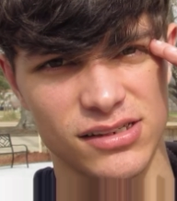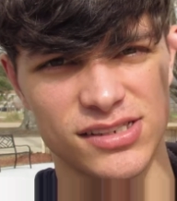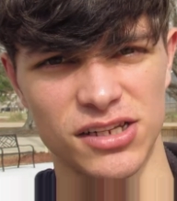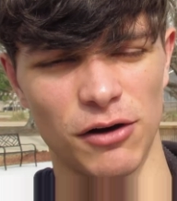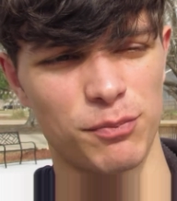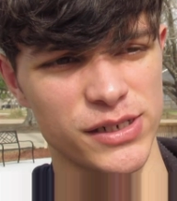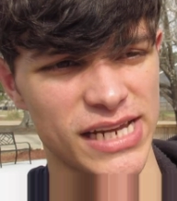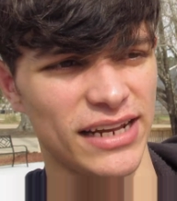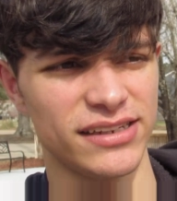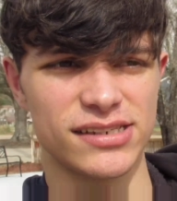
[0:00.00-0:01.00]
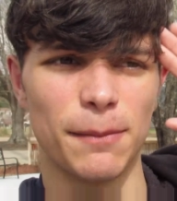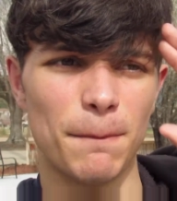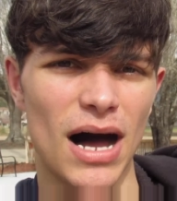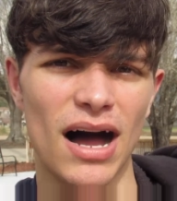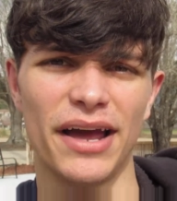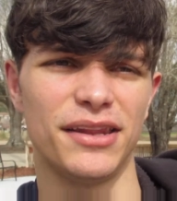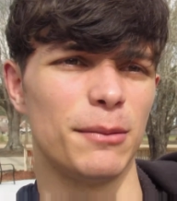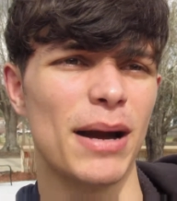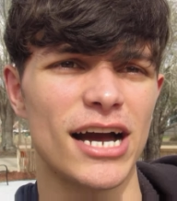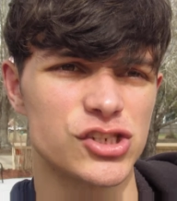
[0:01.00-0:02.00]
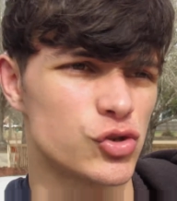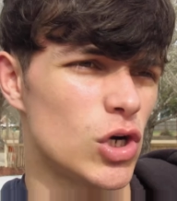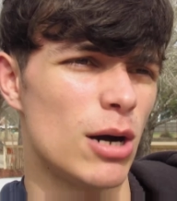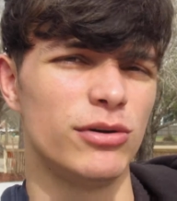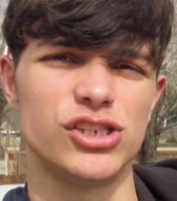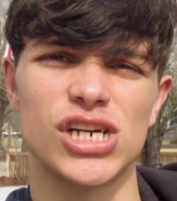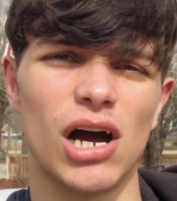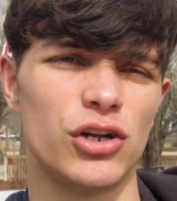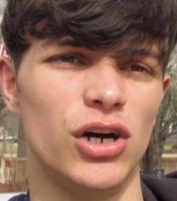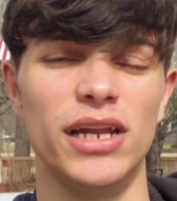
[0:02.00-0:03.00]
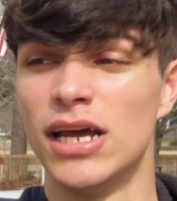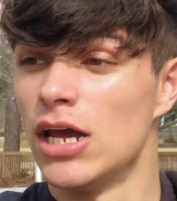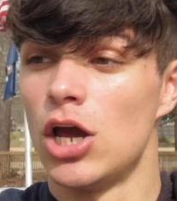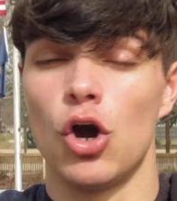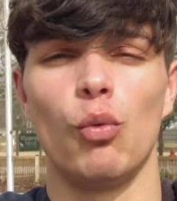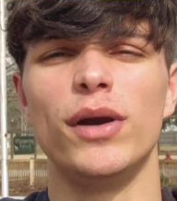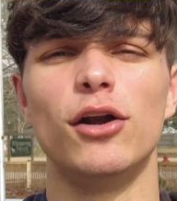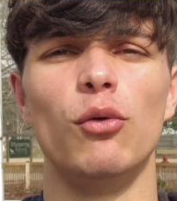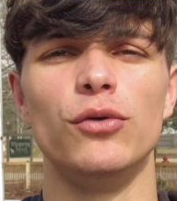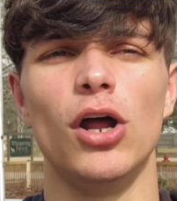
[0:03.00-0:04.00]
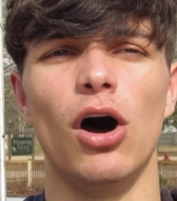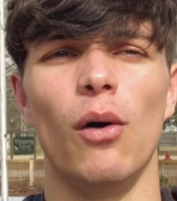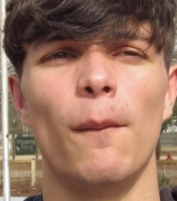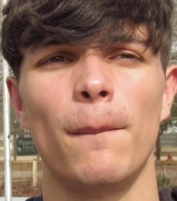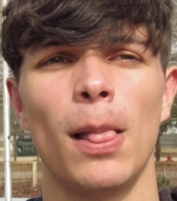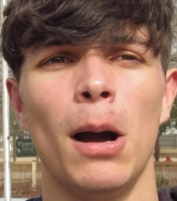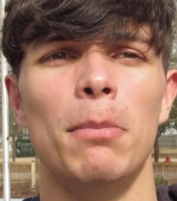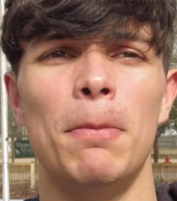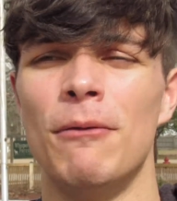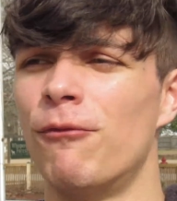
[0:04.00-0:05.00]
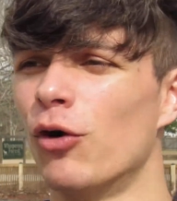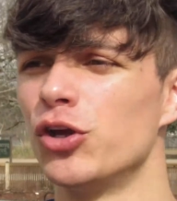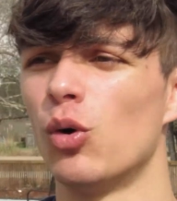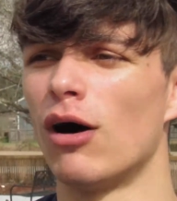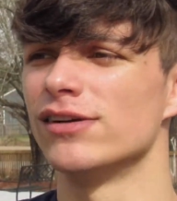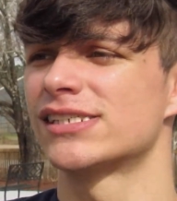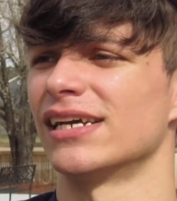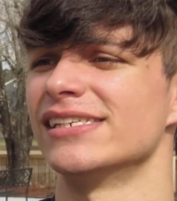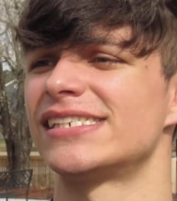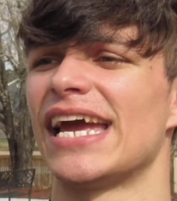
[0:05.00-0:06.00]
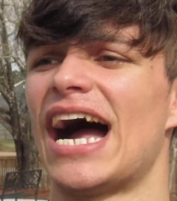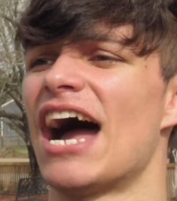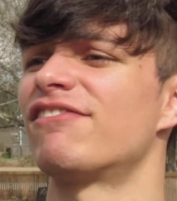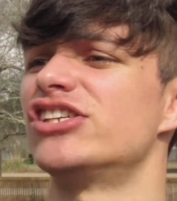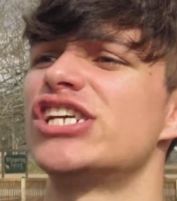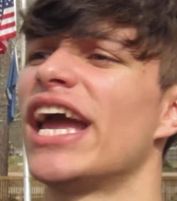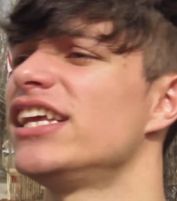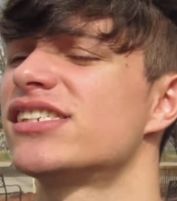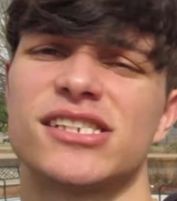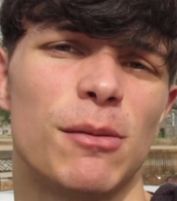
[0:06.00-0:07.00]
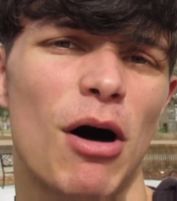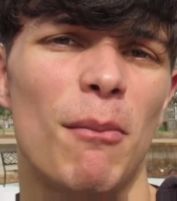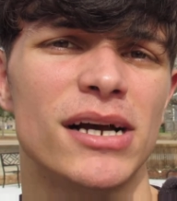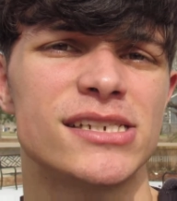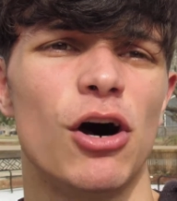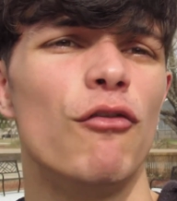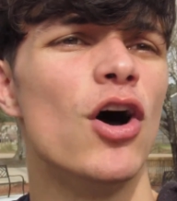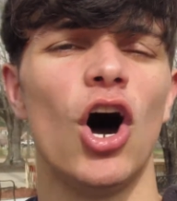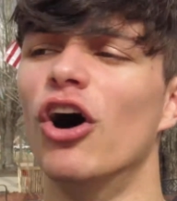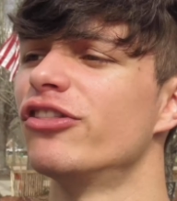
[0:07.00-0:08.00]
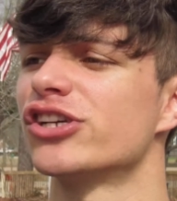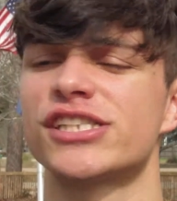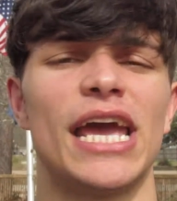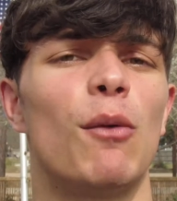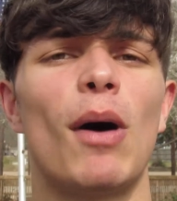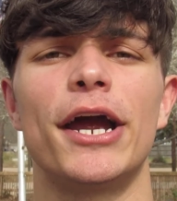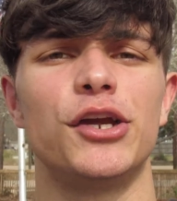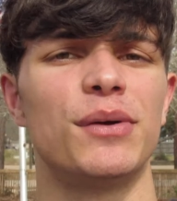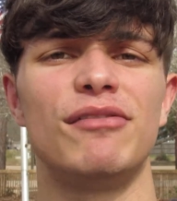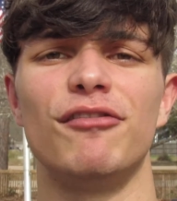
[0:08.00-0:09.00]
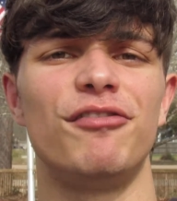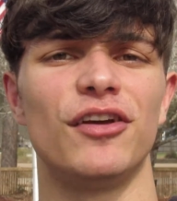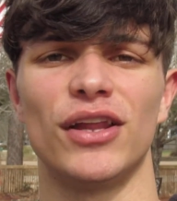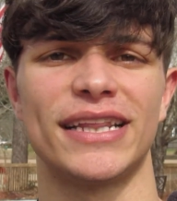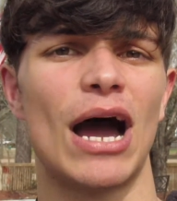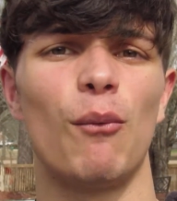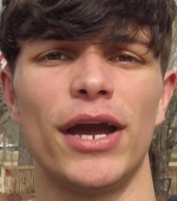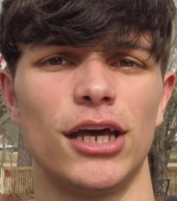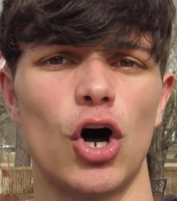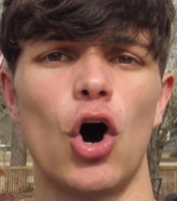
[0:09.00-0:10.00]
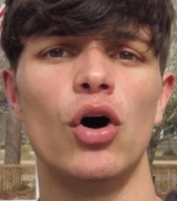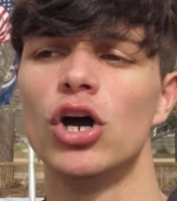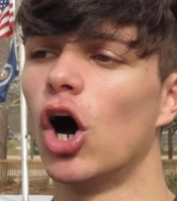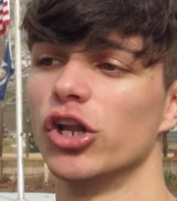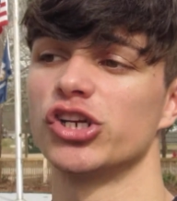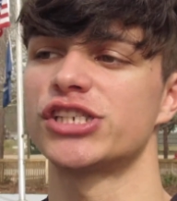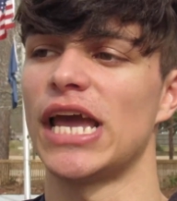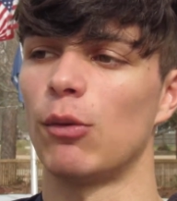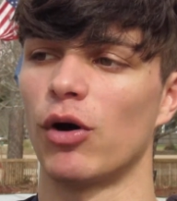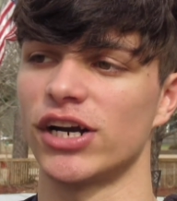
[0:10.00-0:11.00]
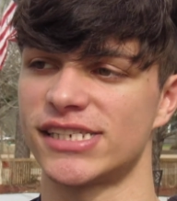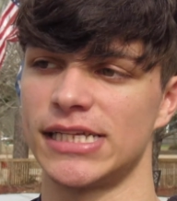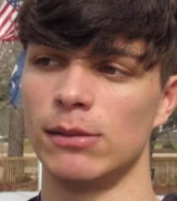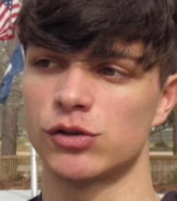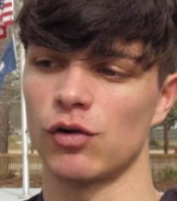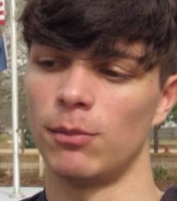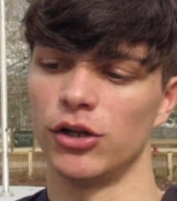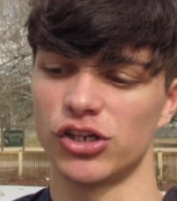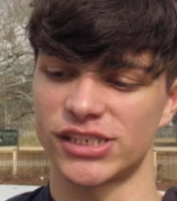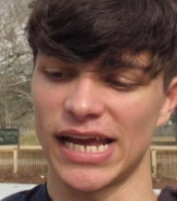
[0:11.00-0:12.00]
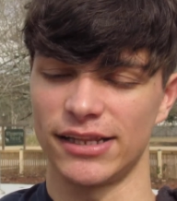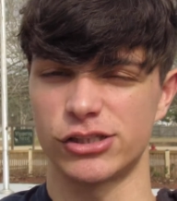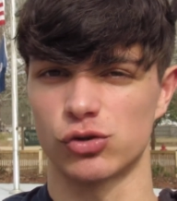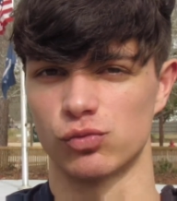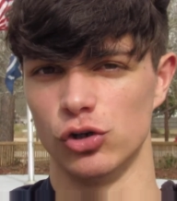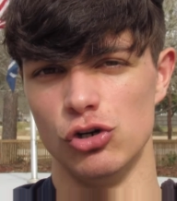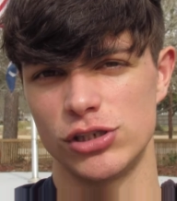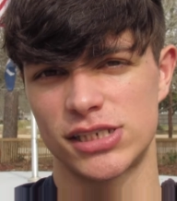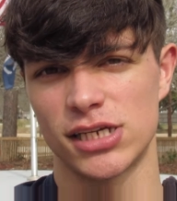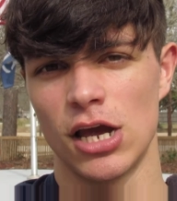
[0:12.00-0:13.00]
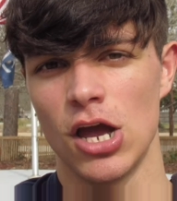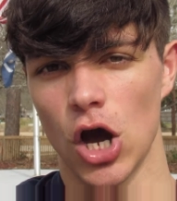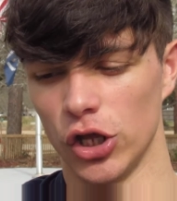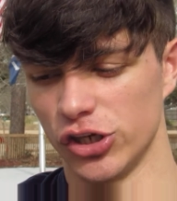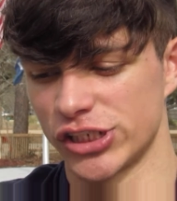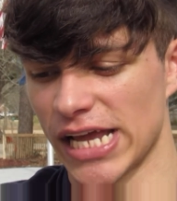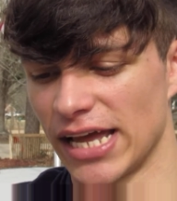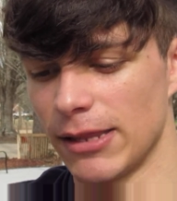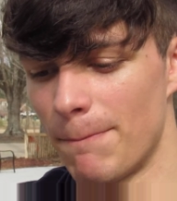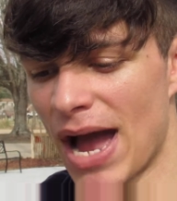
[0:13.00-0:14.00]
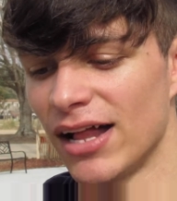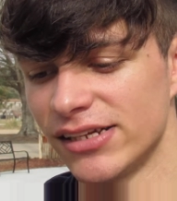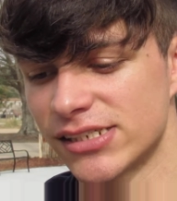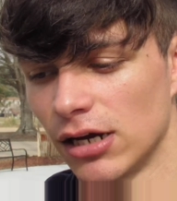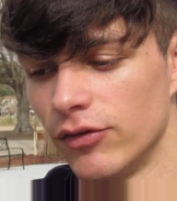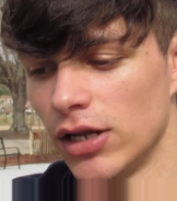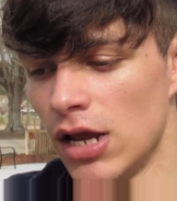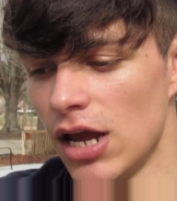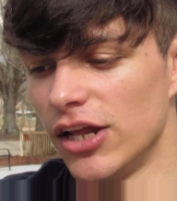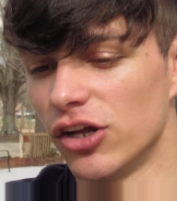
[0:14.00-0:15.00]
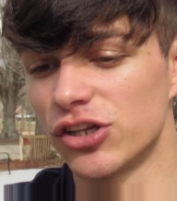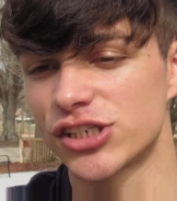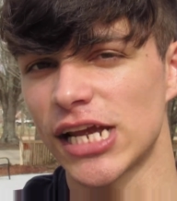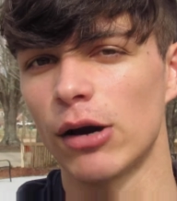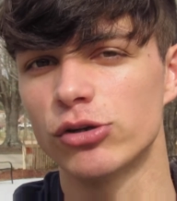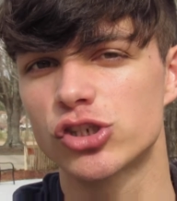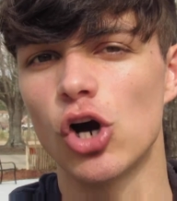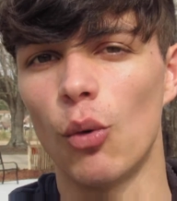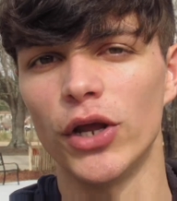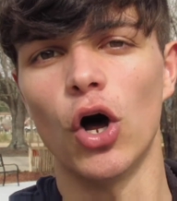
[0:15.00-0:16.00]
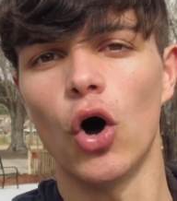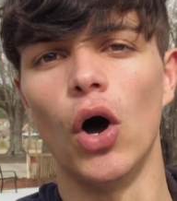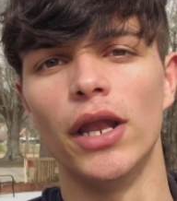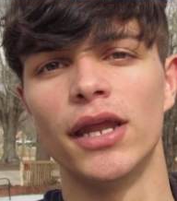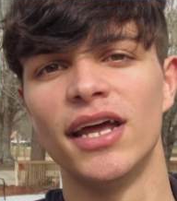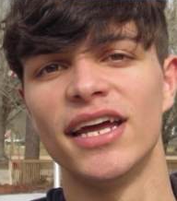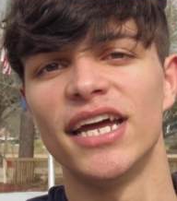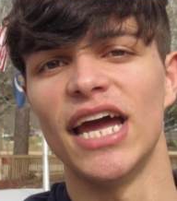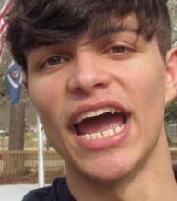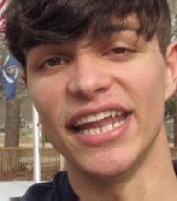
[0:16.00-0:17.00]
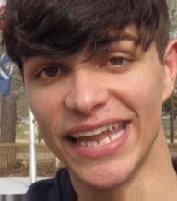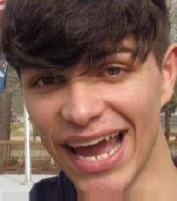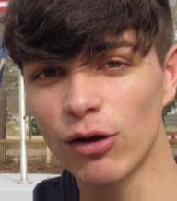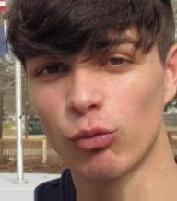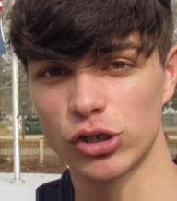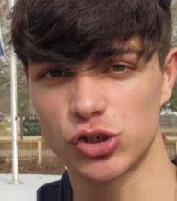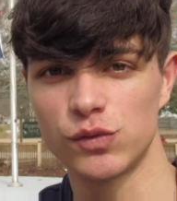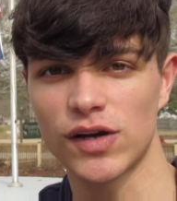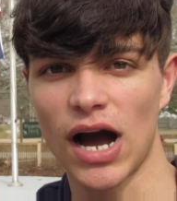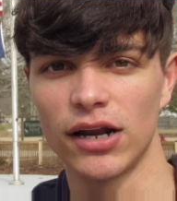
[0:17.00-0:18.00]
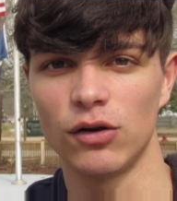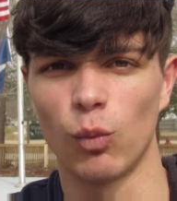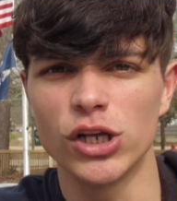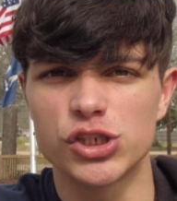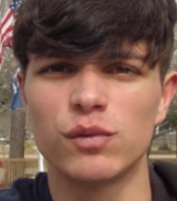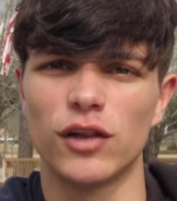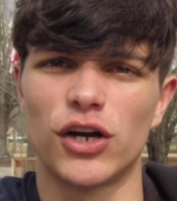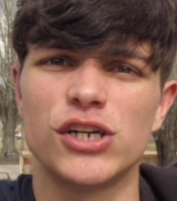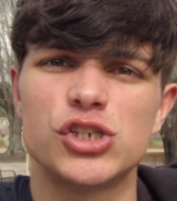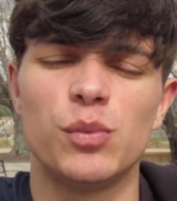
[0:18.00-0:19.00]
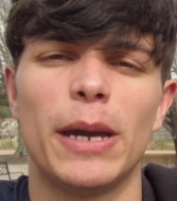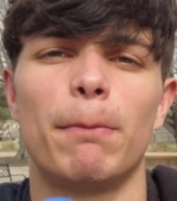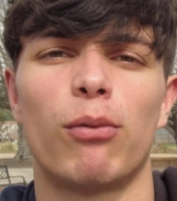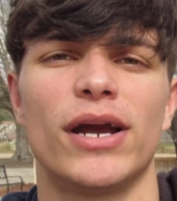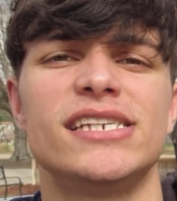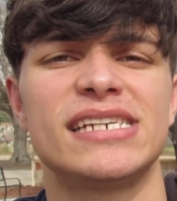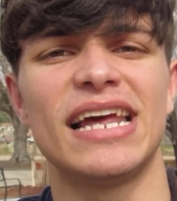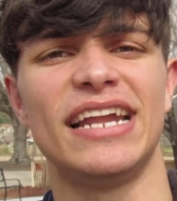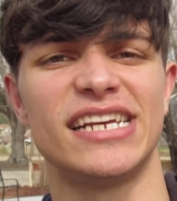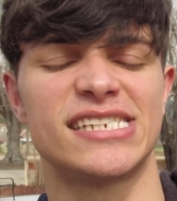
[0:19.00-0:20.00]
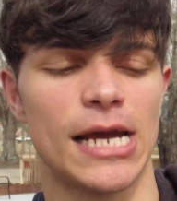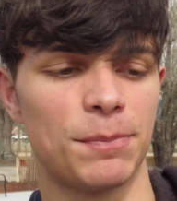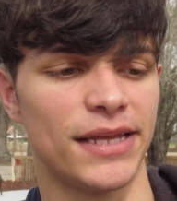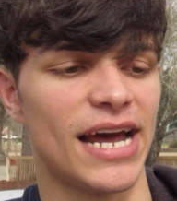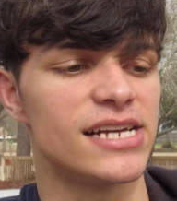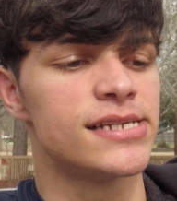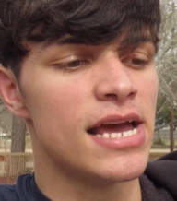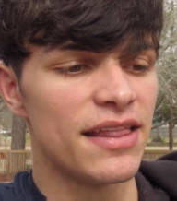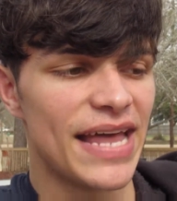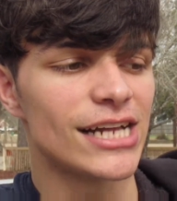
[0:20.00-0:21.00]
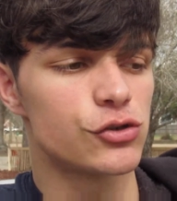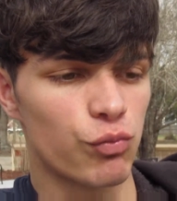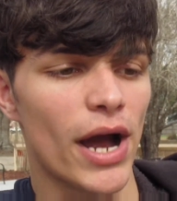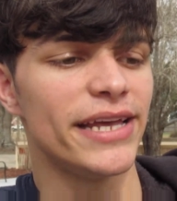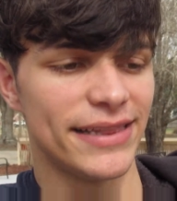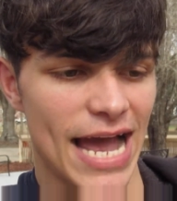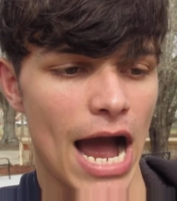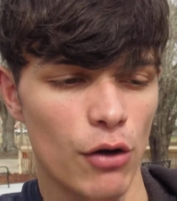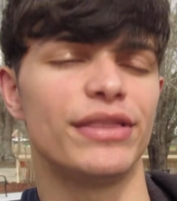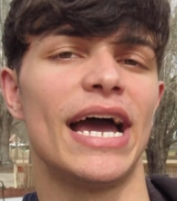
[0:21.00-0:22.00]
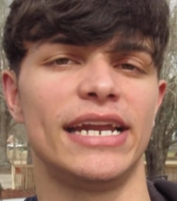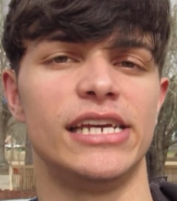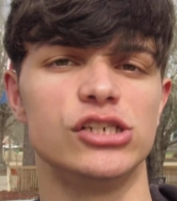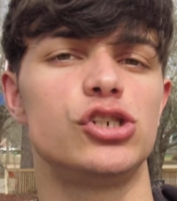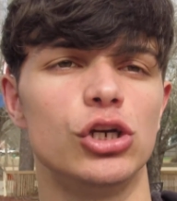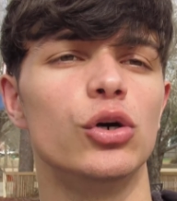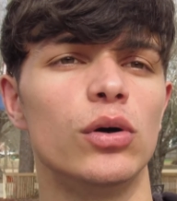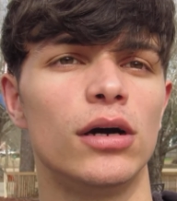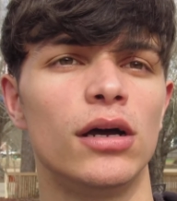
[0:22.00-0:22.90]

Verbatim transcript: stuff pertaining to the mind, the past trauma and childhood. We don't know. But before you all of a sudden say, I have to change this about myself, understand why you're even feeling that way at all. Understand where it stems from. Understand its roots. Understand the balance of it. And understand what's going on. And then once you've con- once you've learned to embrace it and accept it as that's right now, that is you,